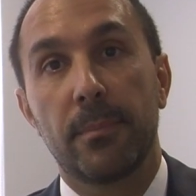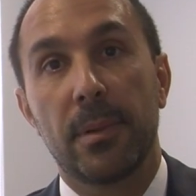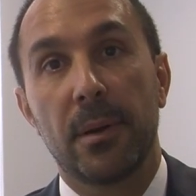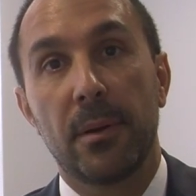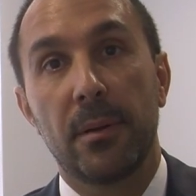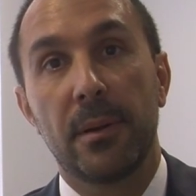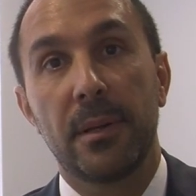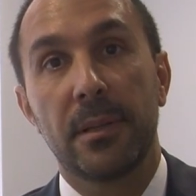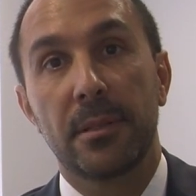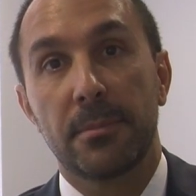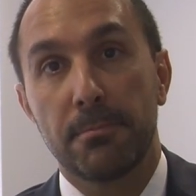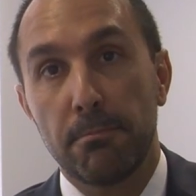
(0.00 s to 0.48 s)

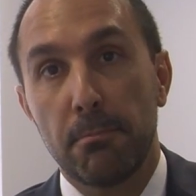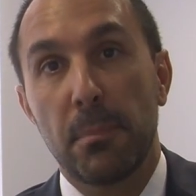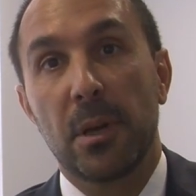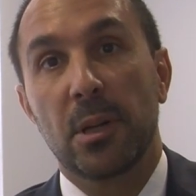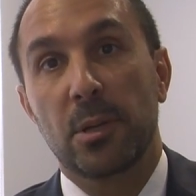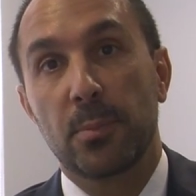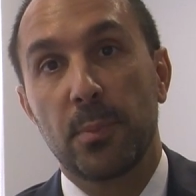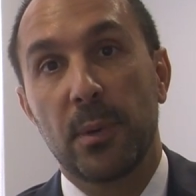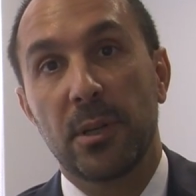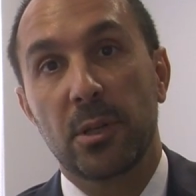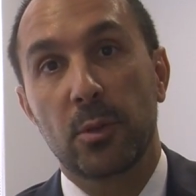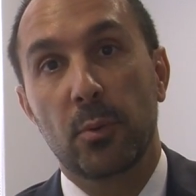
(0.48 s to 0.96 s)
period is
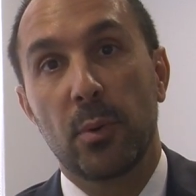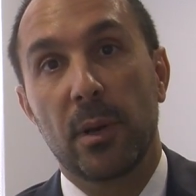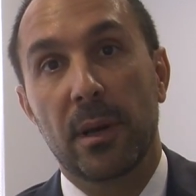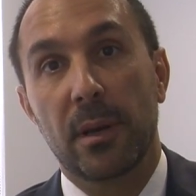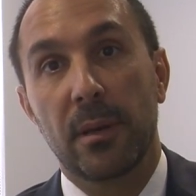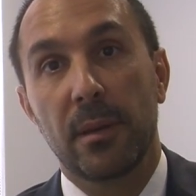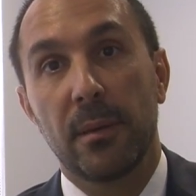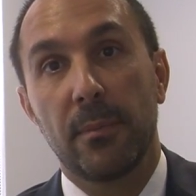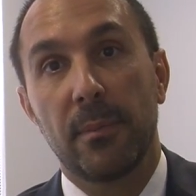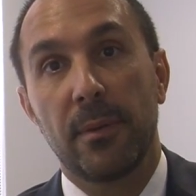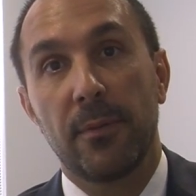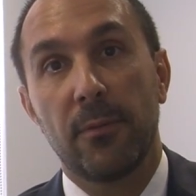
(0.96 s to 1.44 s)
much
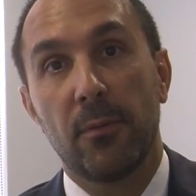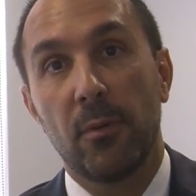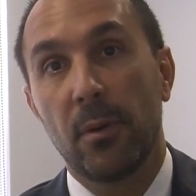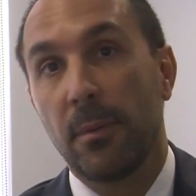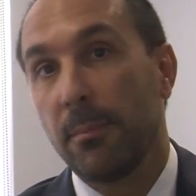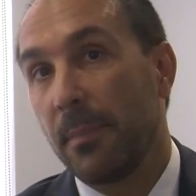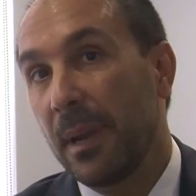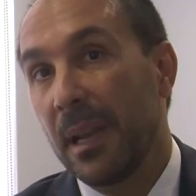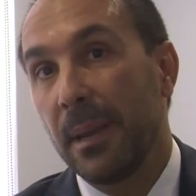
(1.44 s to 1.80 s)
quicker than before.